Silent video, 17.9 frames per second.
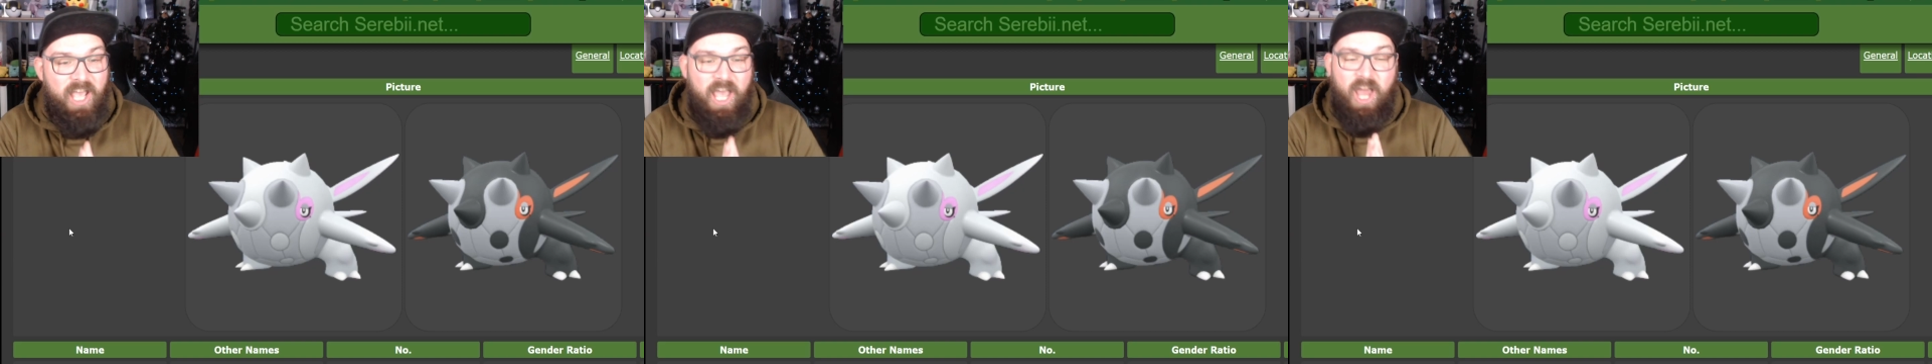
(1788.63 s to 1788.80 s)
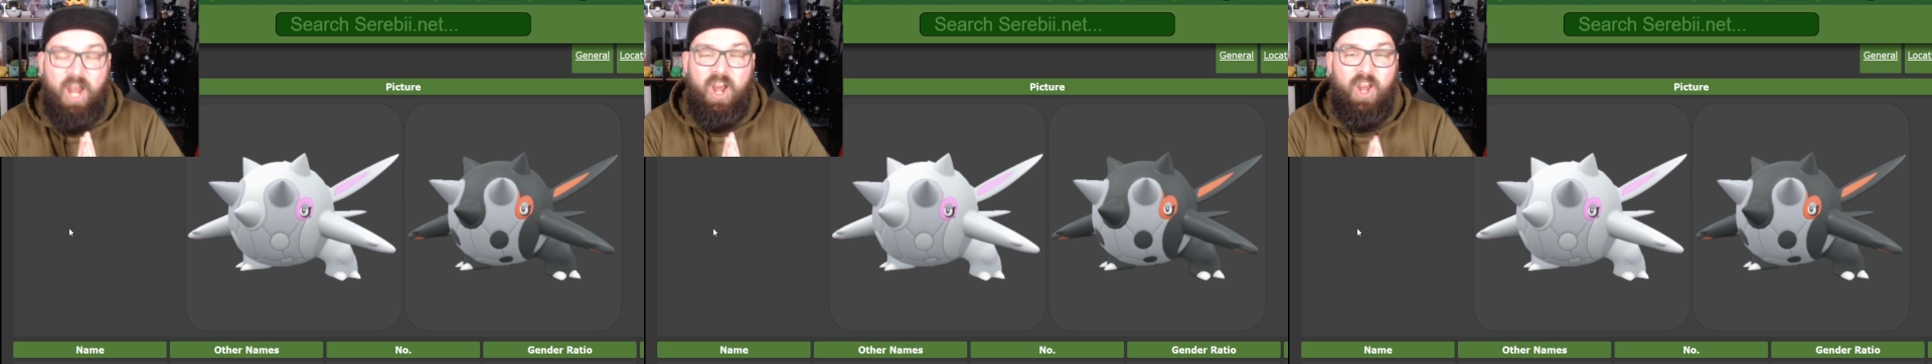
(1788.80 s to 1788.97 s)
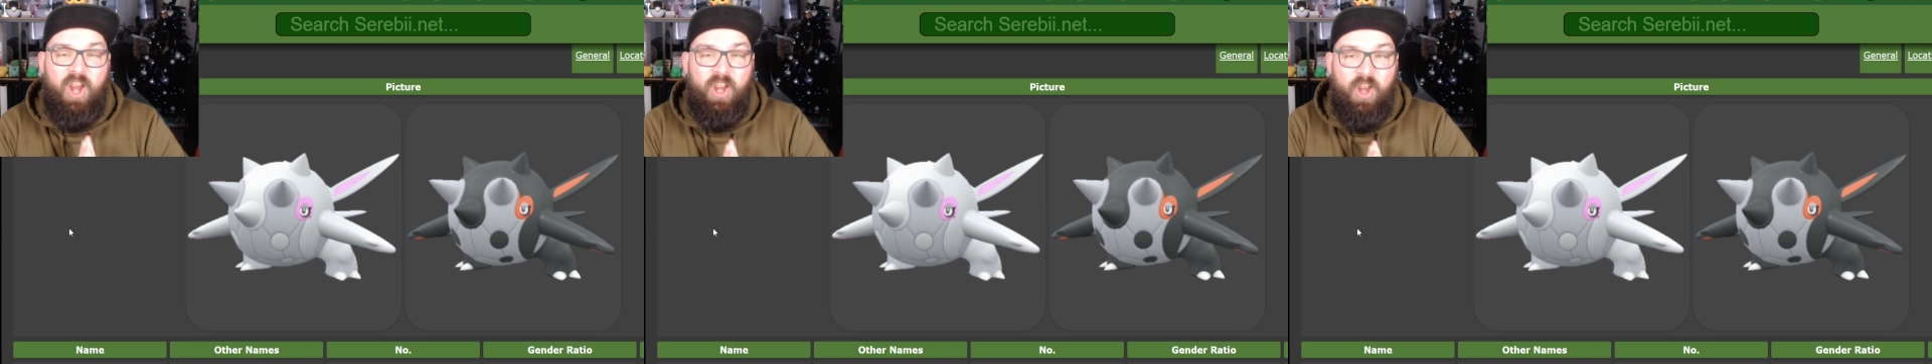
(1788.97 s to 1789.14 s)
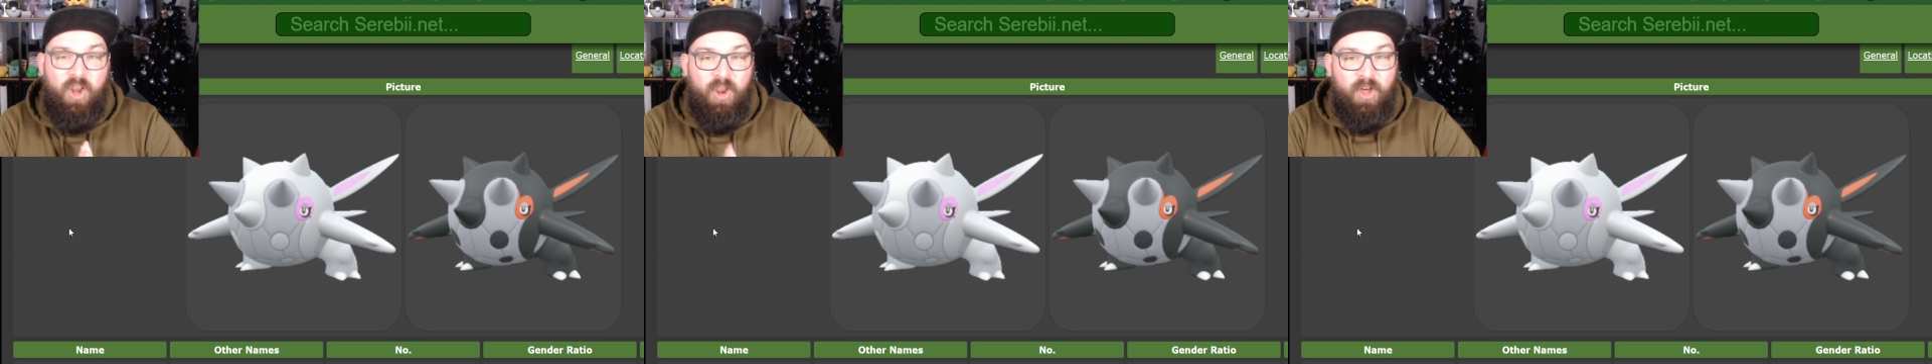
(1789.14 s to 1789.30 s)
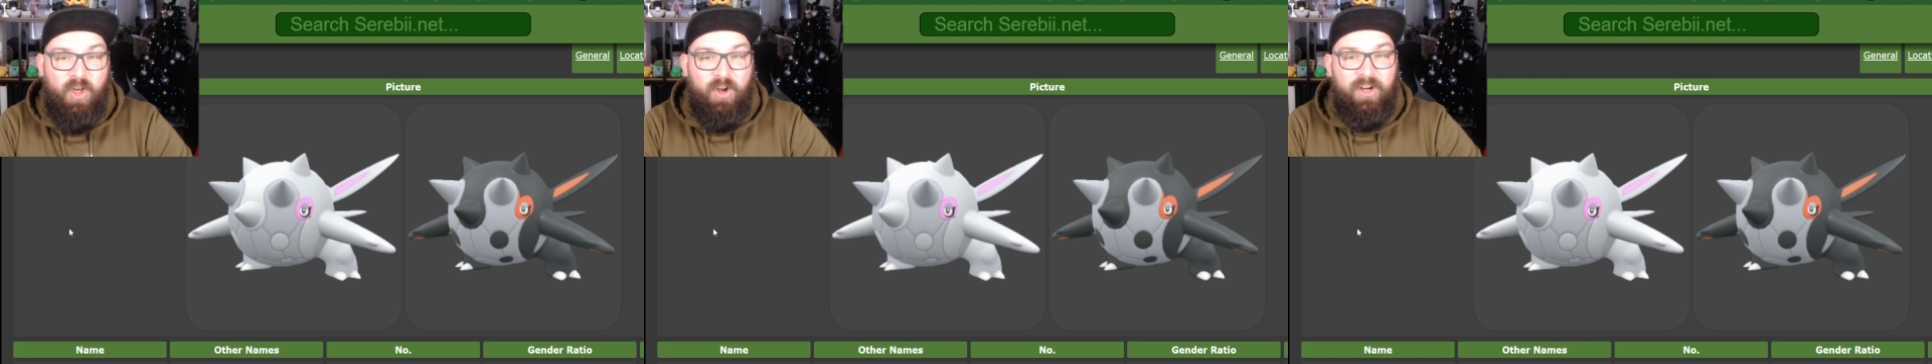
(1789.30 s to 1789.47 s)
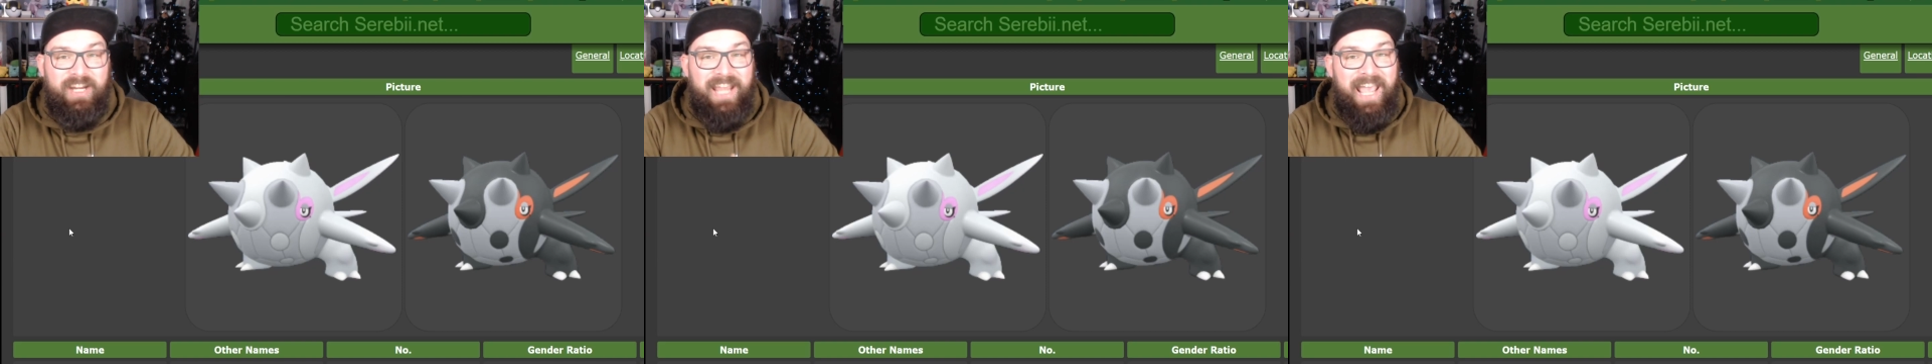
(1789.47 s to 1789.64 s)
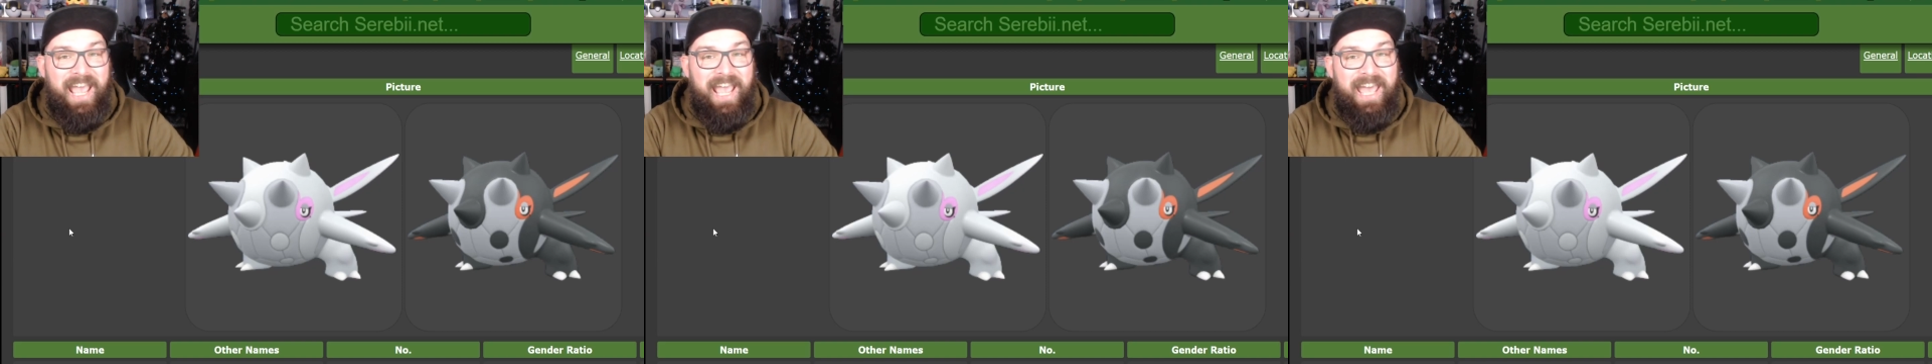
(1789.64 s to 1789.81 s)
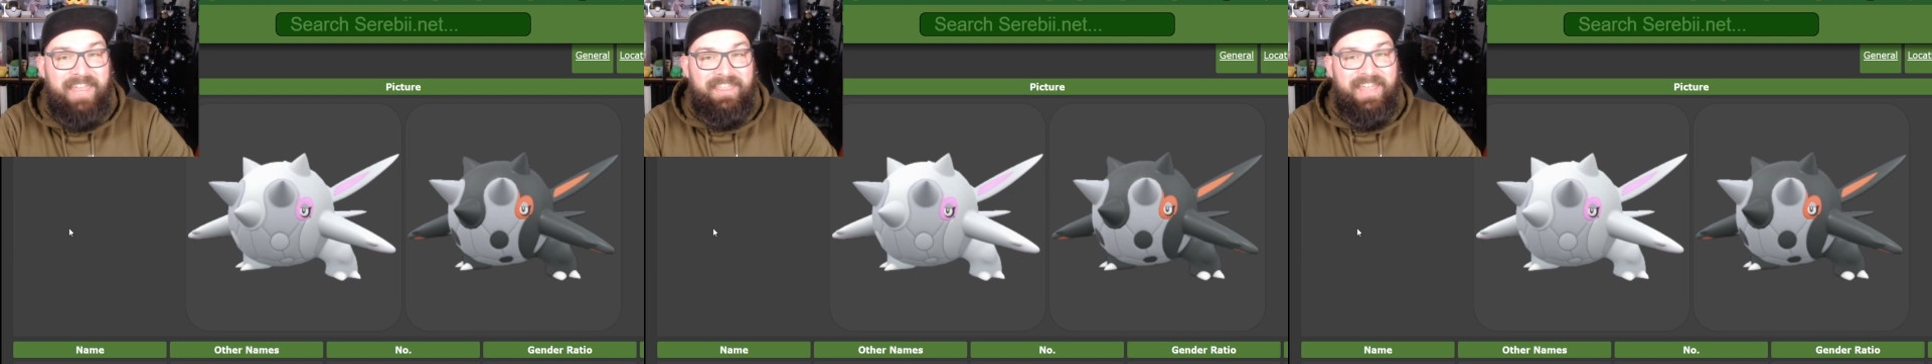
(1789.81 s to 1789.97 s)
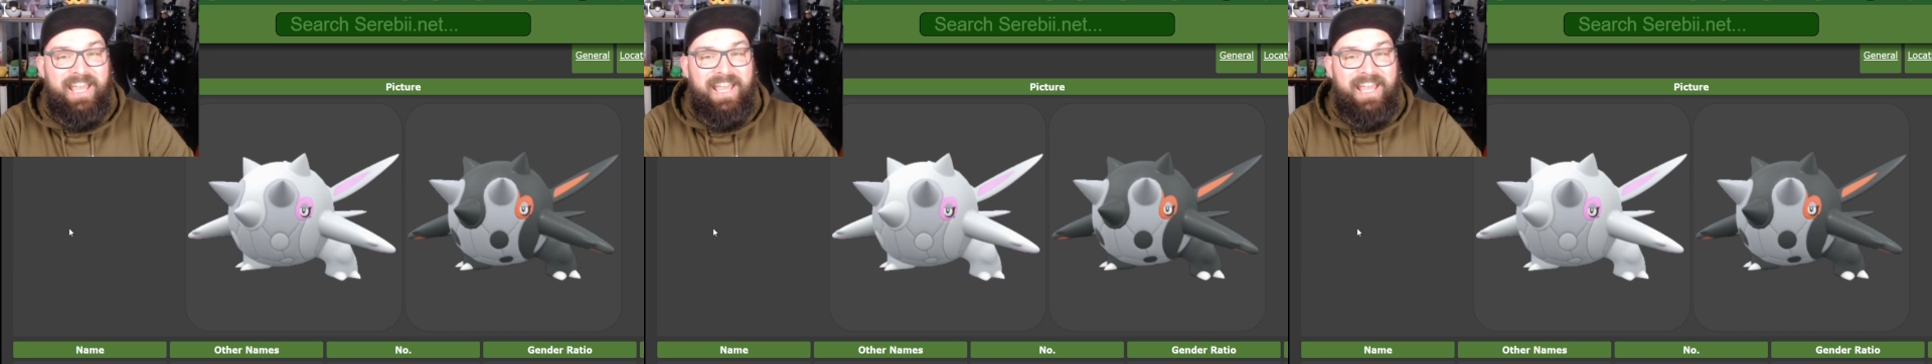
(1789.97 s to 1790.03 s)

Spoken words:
Look at